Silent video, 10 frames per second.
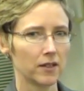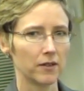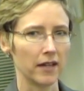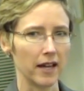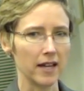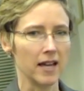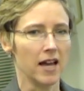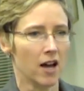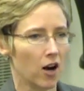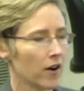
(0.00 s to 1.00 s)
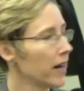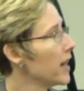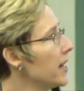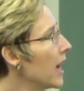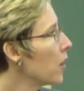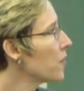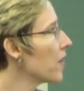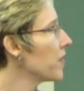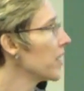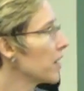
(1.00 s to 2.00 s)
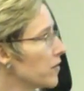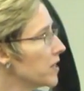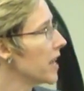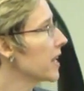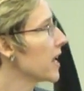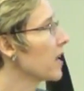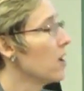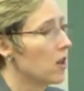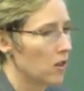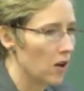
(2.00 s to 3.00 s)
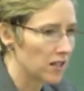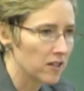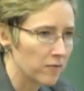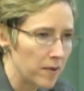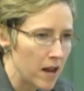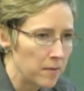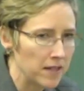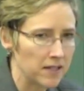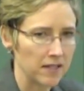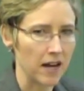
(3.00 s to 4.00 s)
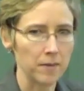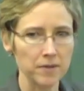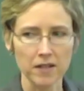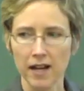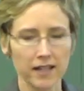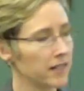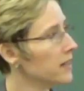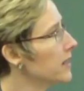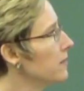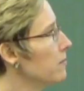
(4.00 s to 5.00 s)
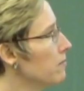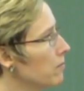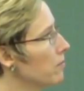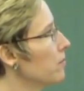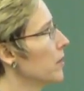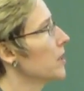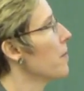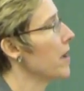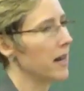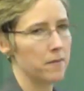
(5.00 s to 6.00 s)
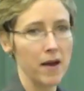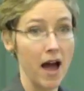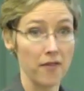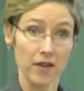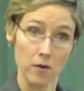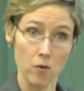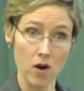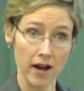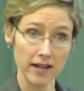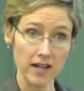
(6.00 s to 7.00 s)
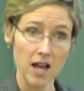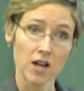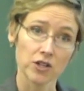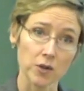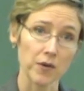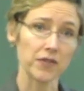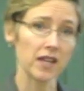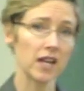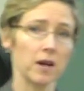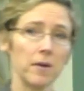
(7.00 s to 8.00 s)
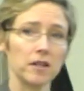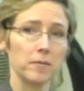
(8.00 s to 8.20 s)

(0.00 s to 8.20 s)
Okay. All right, and now if I think of taking lots of baby steps, I can build up any path I want. So in thinking about the